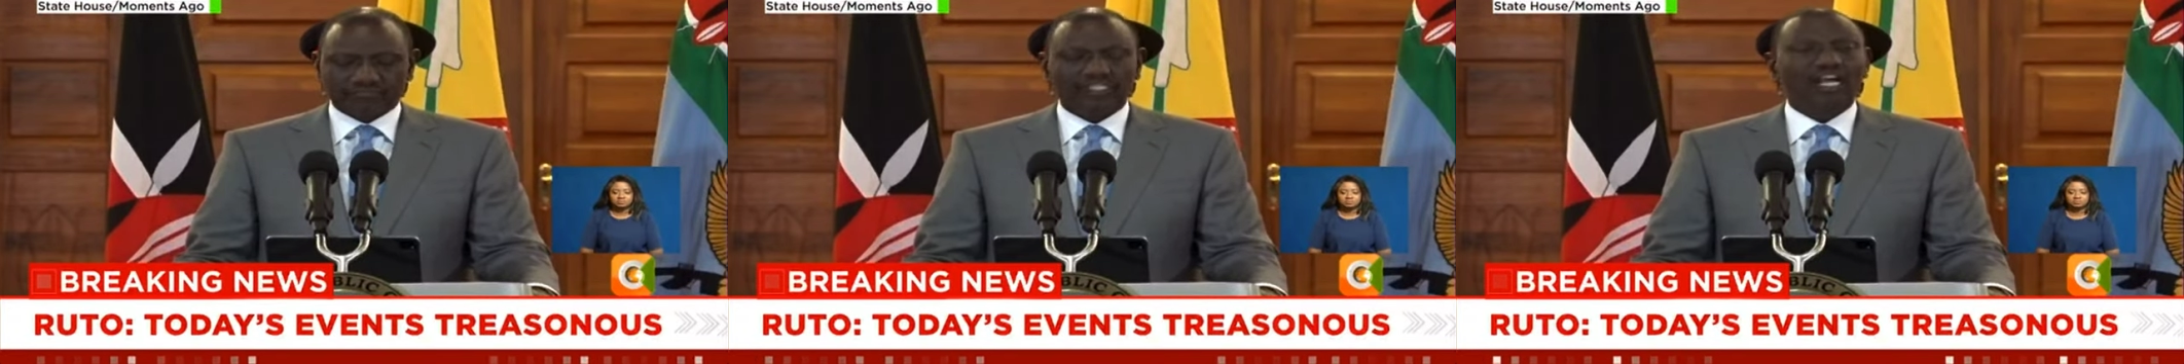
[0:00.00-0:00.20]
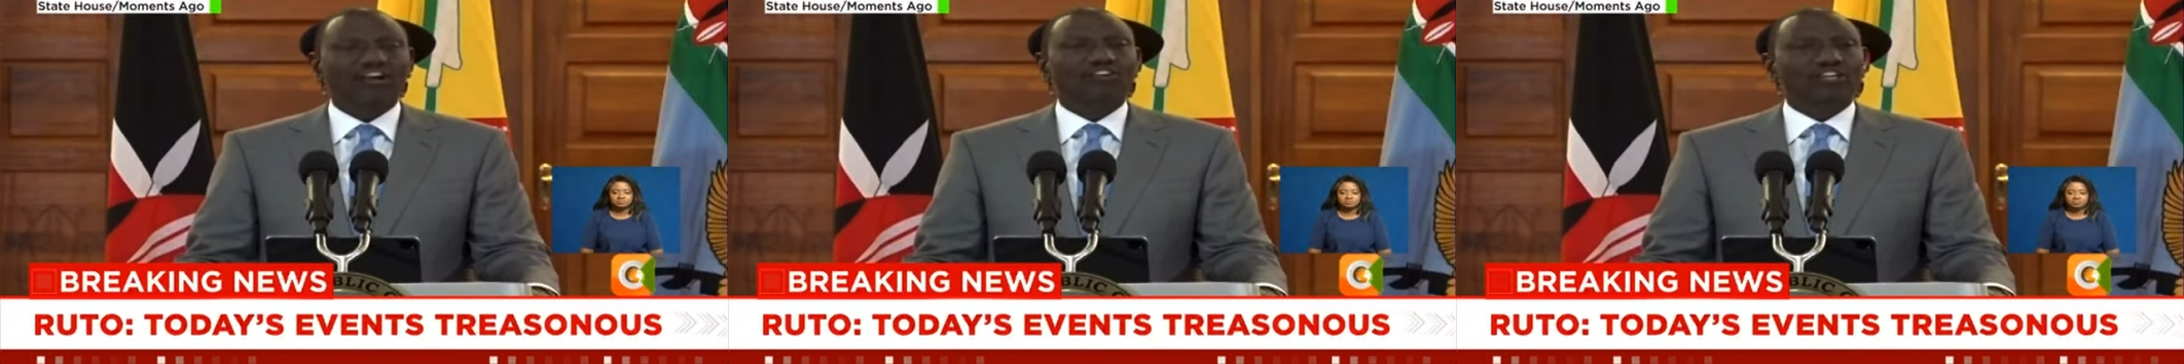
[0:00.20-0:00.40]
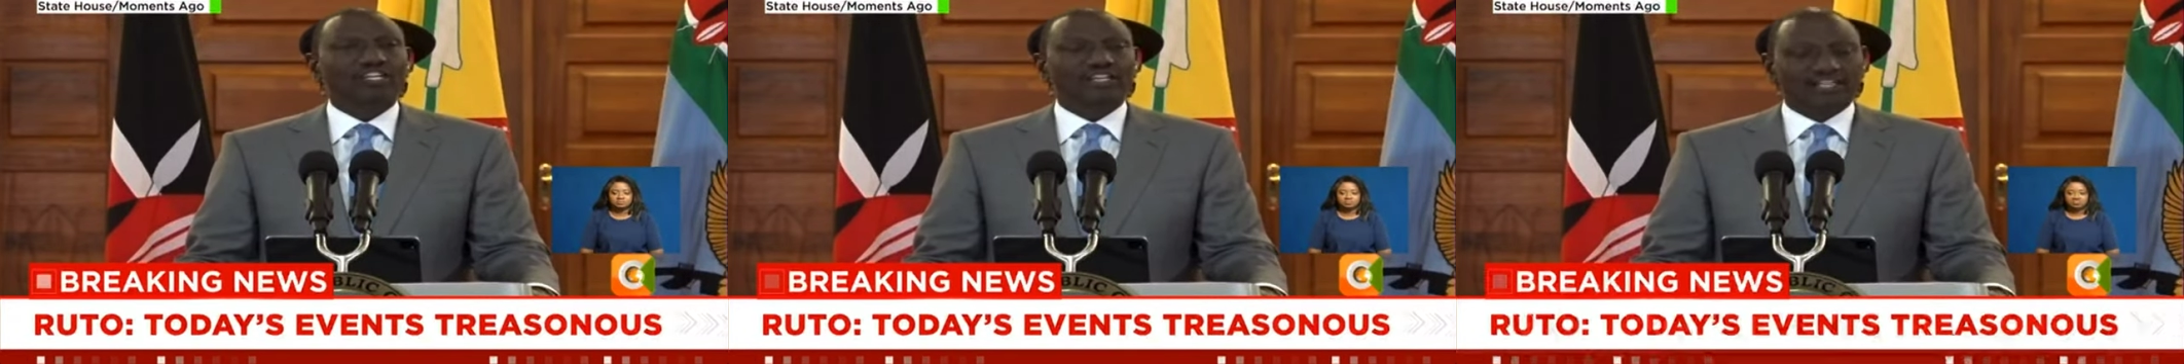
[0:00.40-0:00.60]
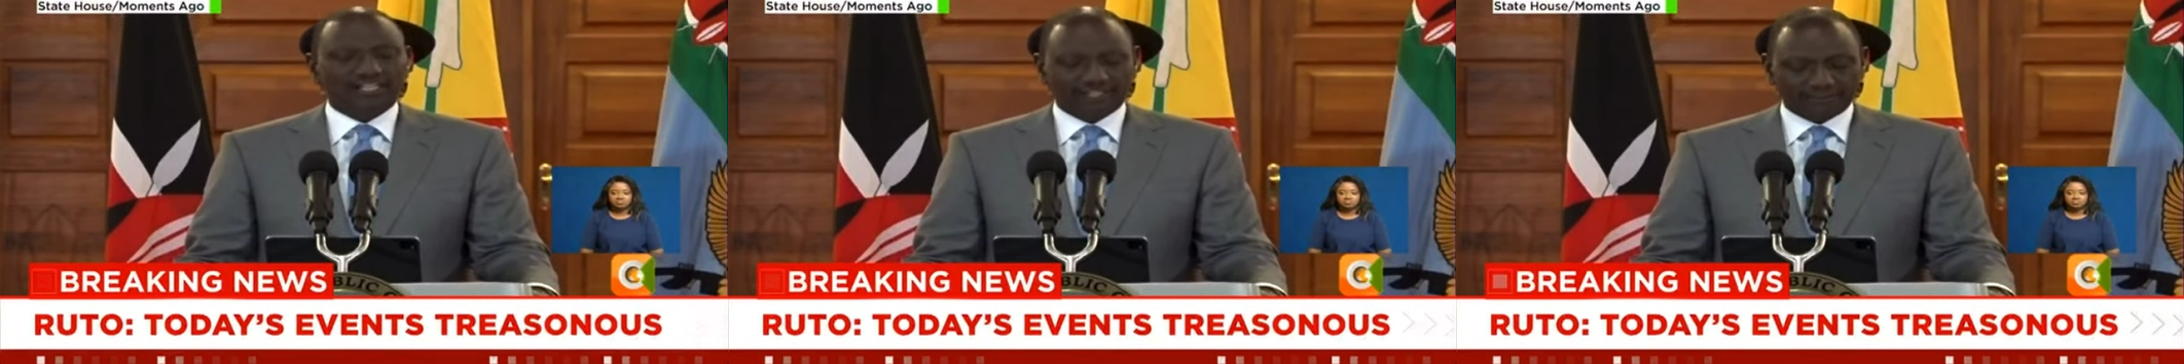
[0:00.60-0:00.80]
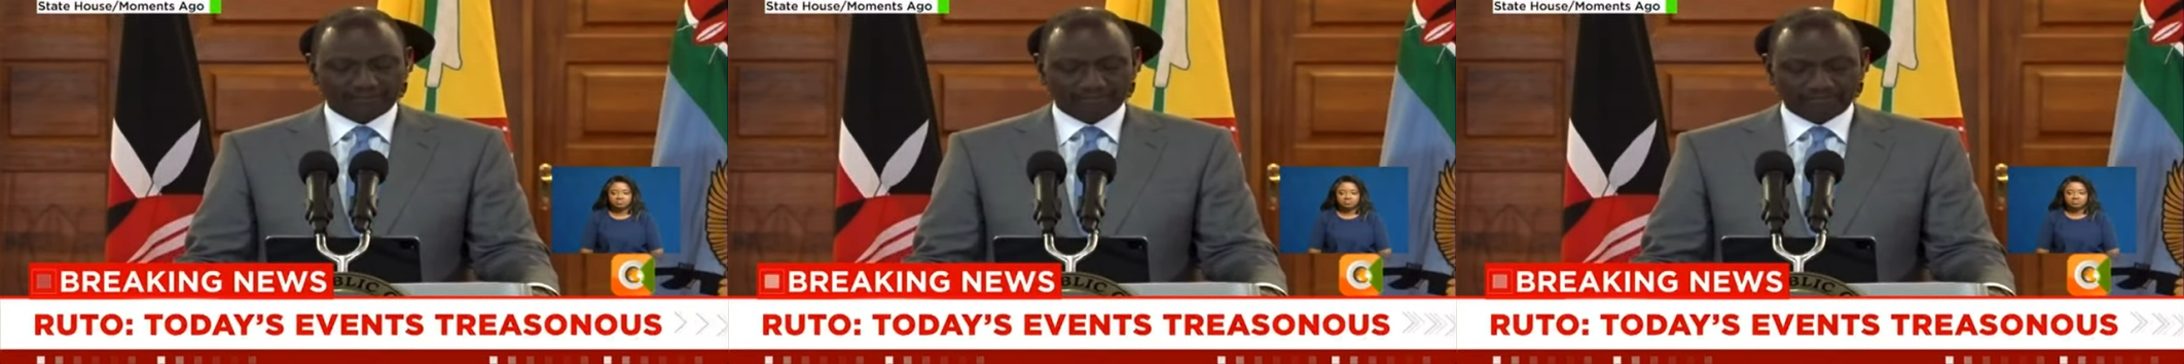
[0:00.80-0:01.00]

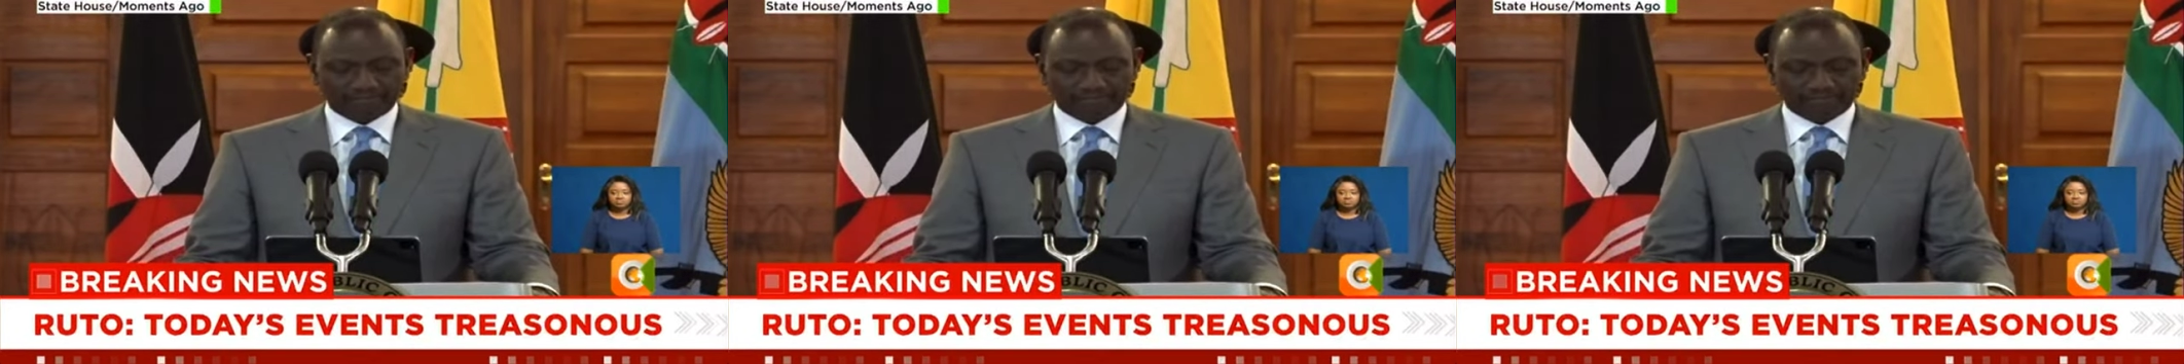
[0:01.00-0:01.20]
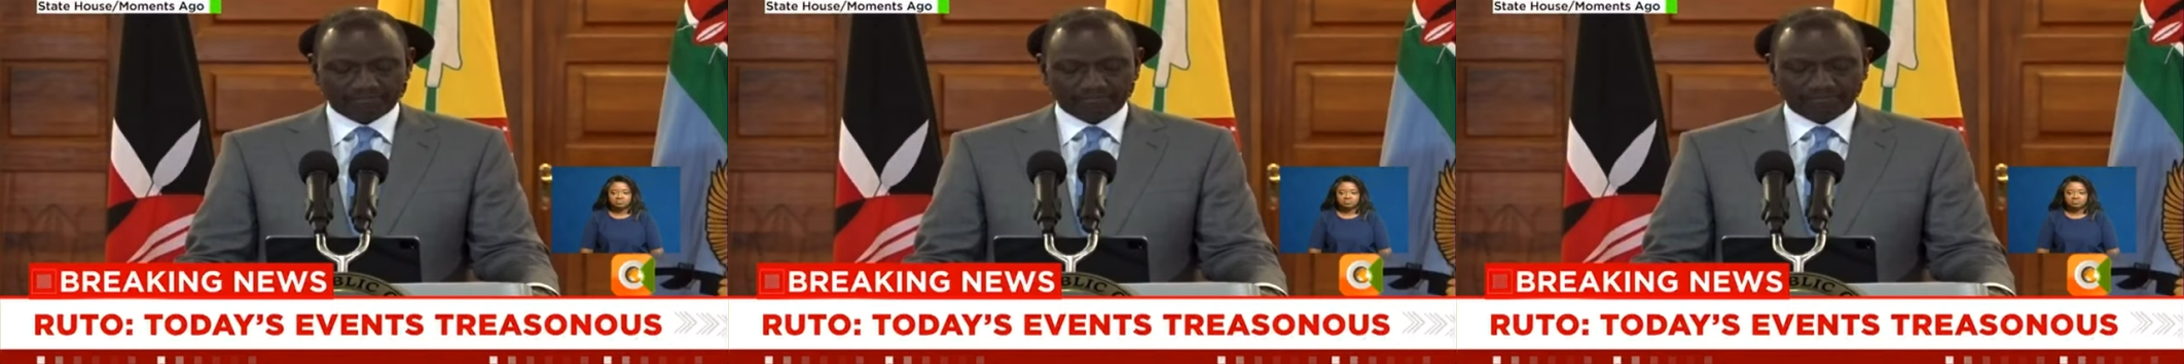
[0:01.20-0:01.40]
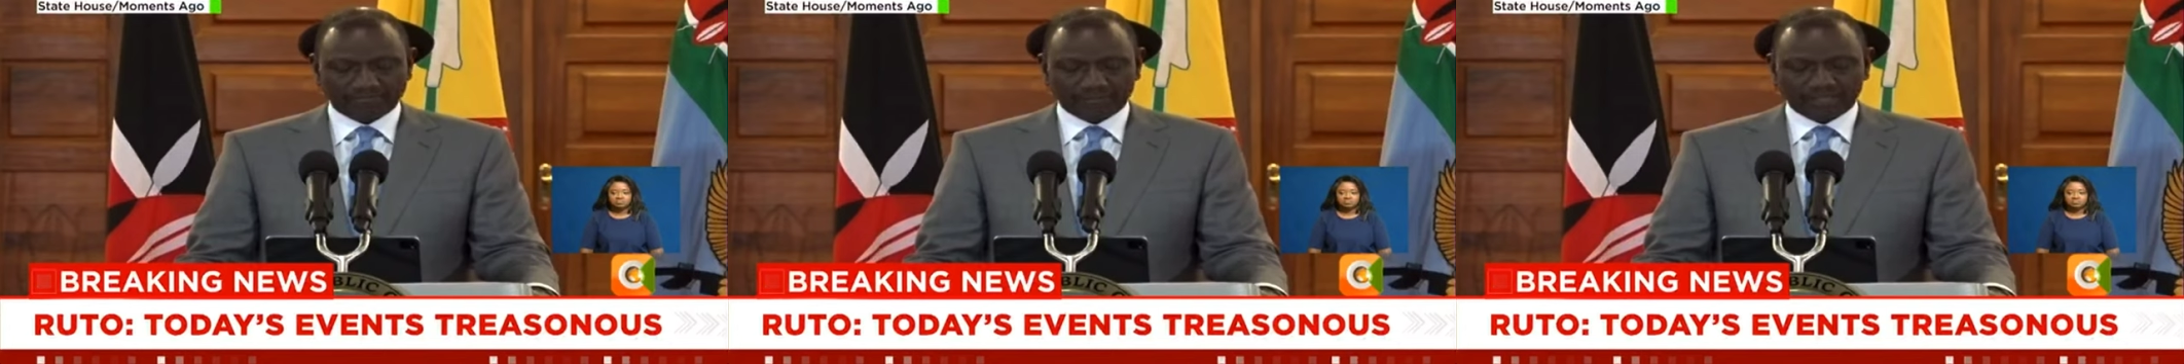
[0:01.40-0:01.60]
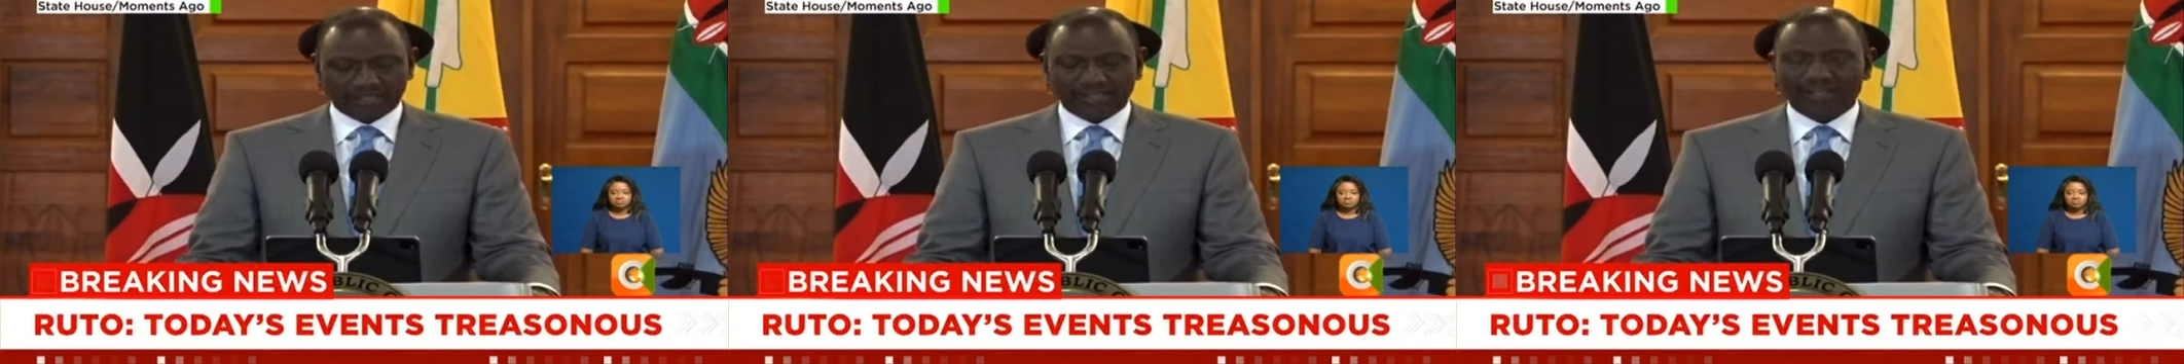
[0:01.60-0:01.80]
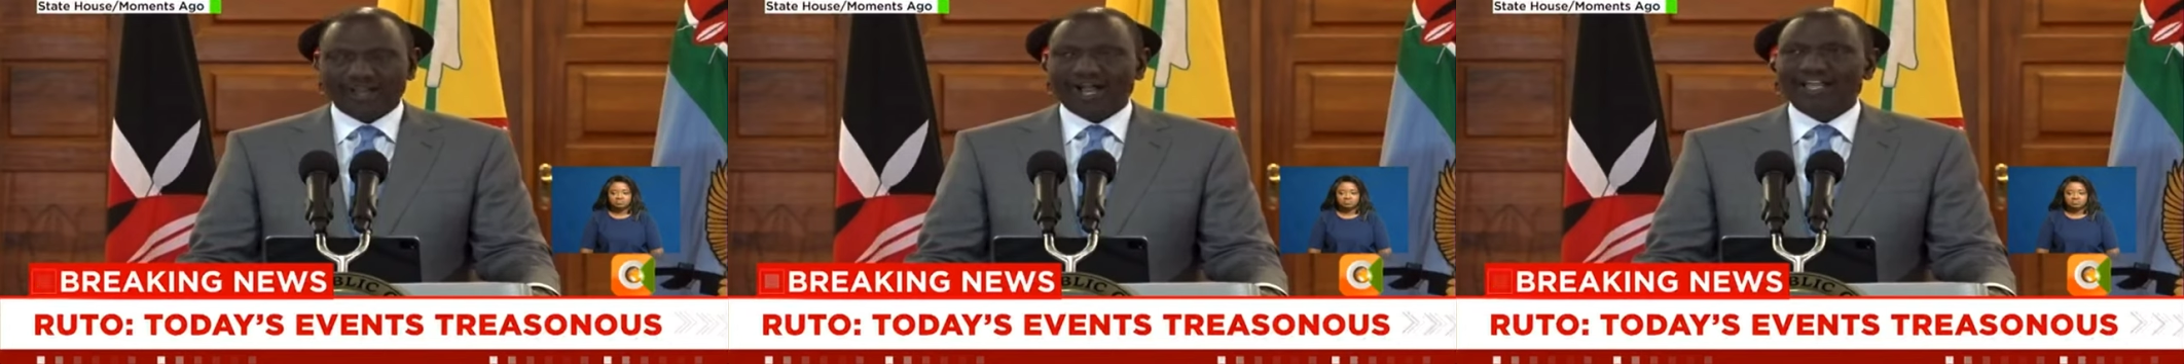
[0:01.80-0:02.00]
Accordingly,
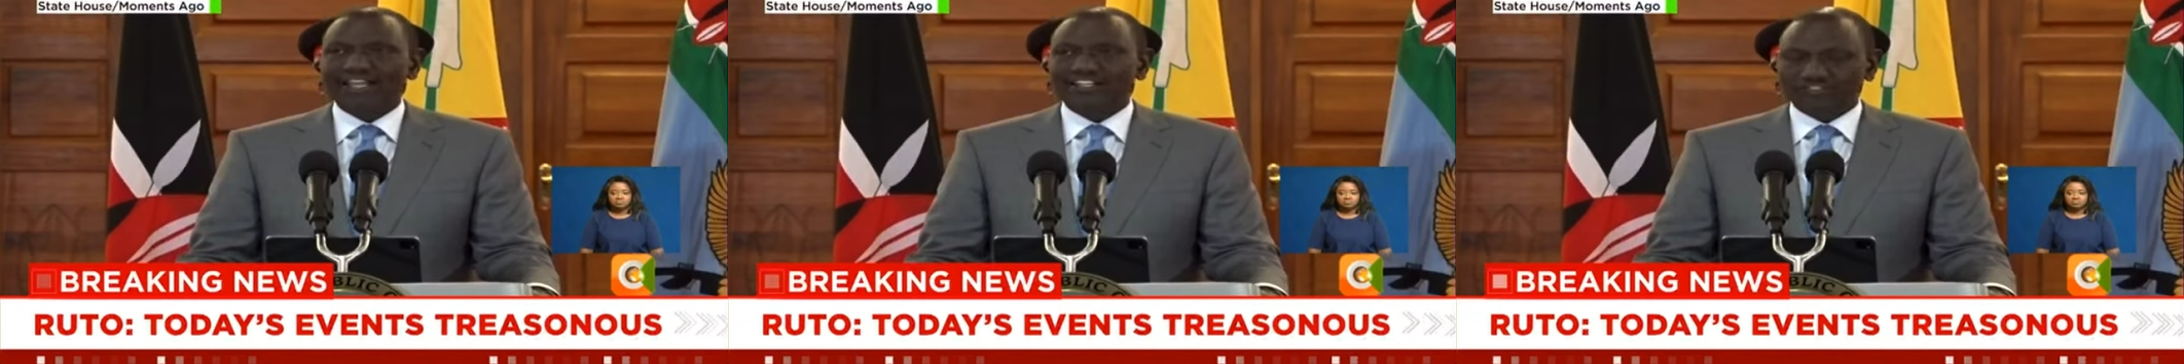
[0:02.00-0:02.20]
I